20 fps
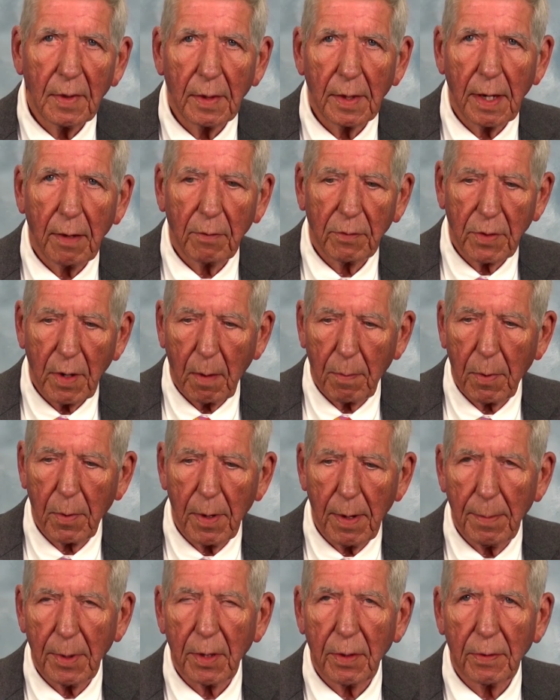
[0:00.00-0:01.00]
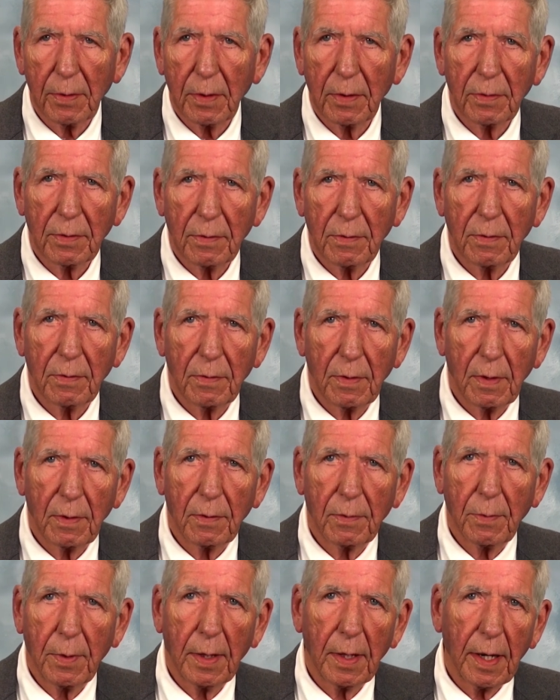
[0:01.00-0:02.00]
And that was our perimeter, the
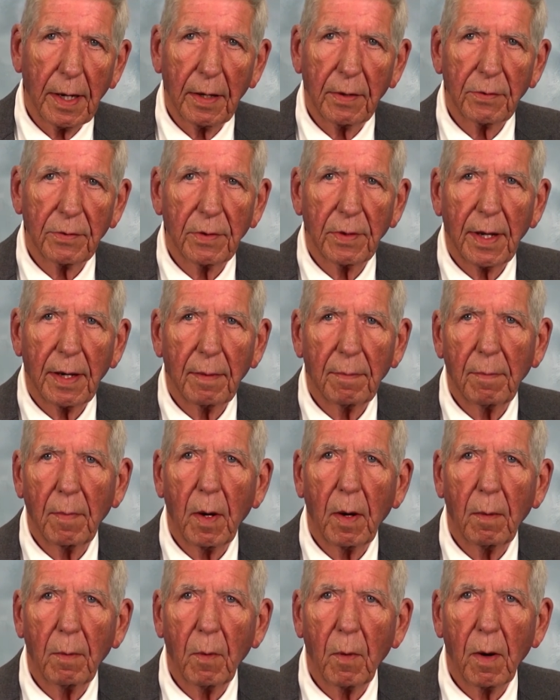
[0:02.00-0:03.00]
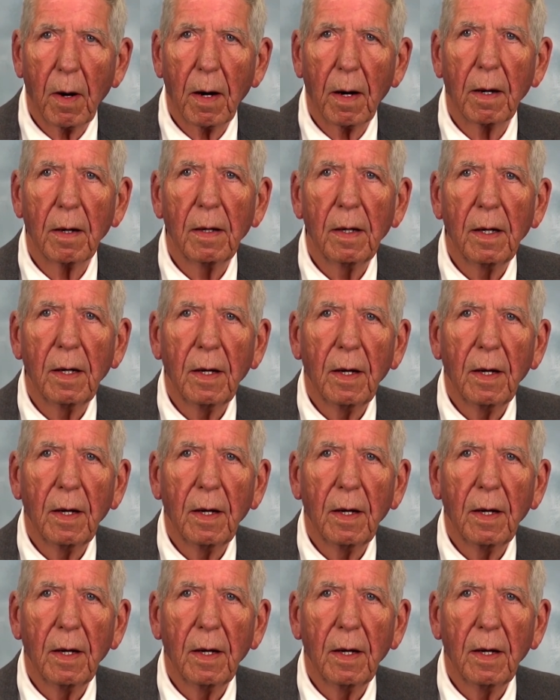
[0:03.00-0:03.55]
three layers of that barbed wire,